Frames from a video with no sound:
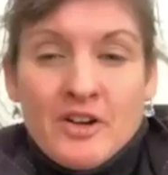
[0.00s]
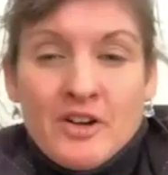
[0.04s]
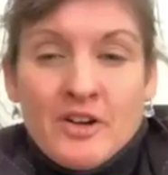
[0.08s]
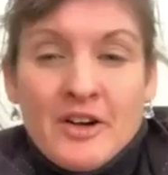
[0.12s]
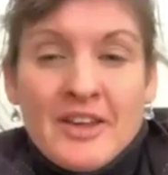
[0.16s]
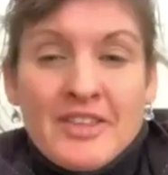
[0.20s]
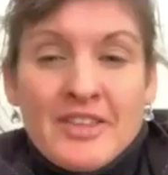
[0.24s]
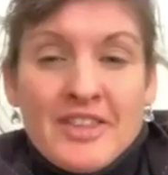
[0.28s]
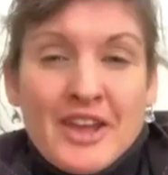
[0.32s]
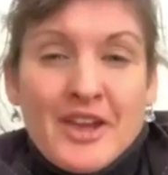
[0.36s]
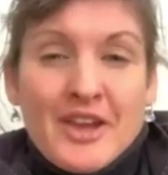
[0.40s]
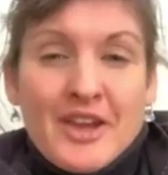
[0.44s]
I
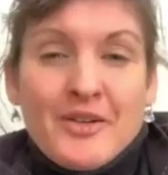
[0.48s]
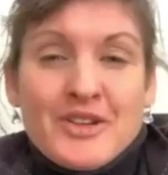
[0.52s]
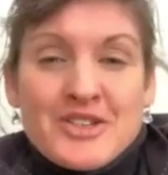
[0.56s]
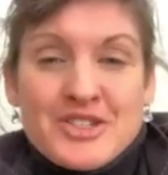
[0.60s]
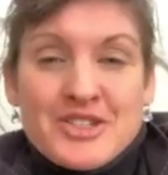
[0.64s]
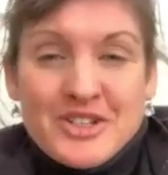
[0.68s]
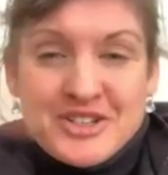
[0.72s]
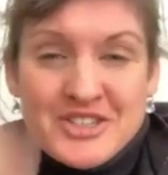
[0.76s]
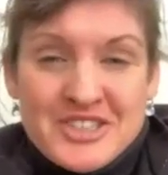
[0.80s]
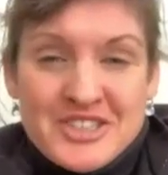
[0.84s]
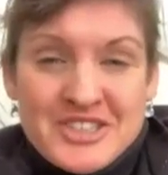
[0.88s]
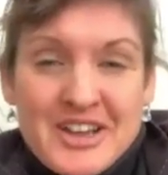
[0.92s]
think it was
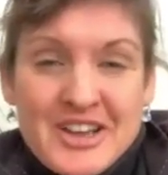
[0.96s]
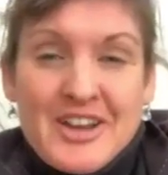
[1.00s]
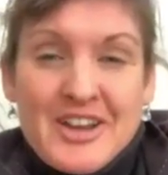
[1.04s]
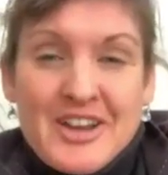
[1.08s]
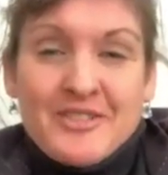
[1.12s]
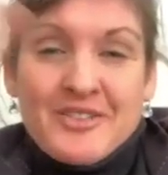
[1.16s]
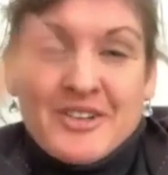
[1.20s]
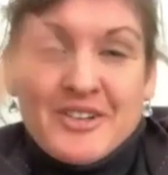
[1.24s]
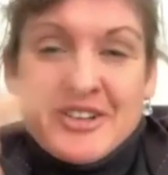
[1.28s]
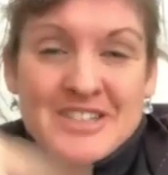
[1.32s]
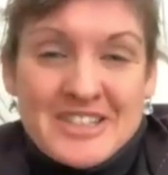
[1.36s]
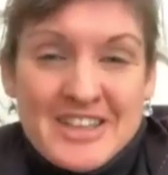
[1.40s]
your
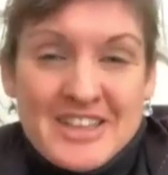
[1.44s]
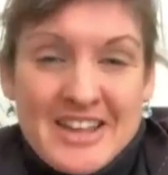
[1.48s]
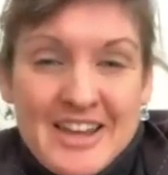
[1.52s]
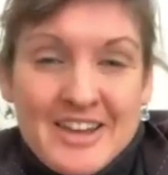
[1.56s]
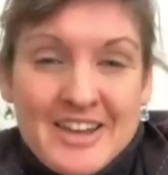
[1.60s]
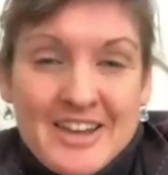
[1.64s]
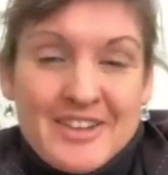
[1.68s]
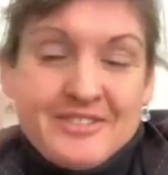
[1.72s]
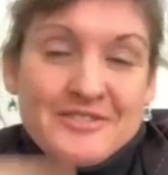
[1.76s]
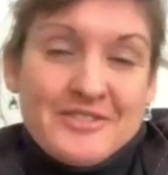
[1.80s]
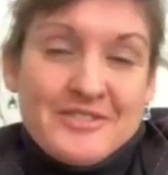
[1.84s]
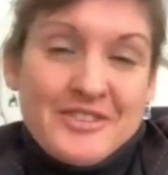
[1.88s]
son was like
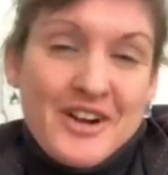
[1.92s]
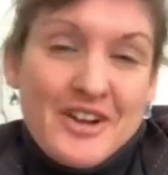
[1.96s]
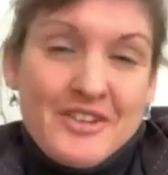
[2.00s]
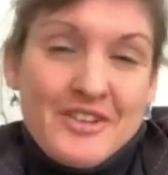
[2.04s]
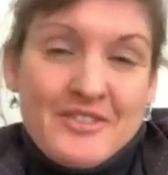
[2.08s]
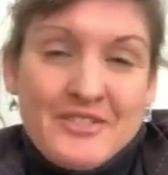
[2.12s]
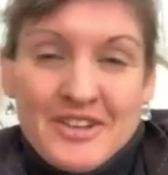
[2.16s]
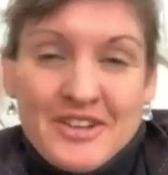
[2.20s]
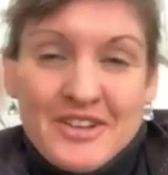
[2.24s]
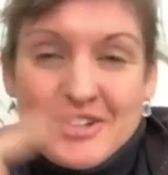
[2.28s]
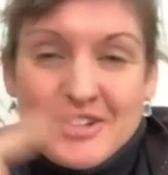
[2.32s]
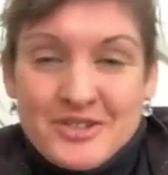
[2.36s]
in front of
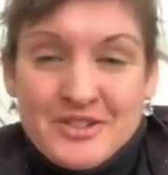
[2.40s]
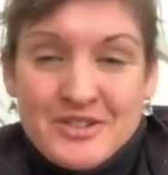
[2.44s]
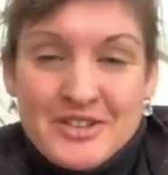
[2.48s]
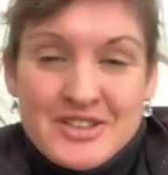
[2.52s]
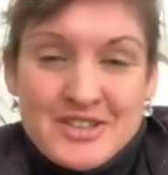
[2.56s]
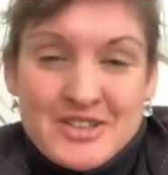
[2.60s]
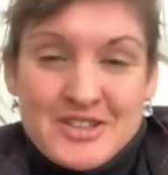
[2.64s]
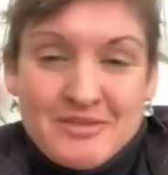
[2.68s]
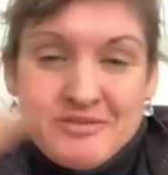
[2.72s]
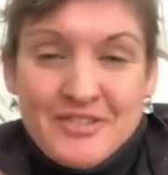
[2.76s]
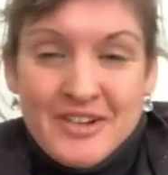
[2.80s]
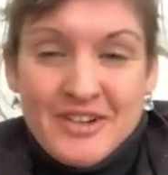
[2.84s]
it doing
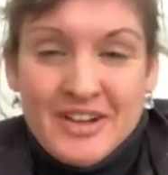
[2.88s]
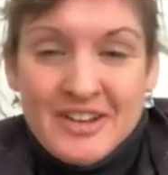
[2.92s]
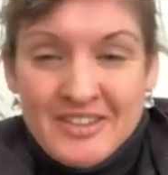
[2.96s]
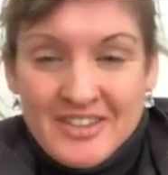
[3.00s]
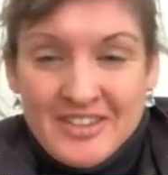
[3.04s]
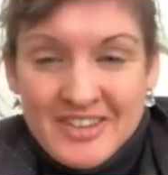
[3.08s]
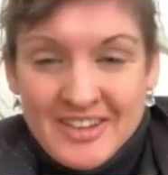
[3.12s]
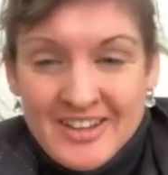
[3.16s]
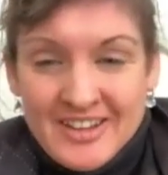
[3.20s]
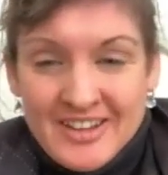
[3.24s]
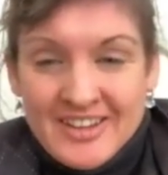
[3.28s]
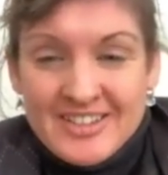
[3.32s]
some fun
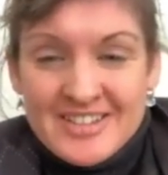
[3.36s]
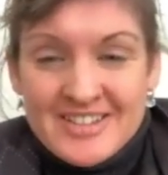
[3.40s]
things.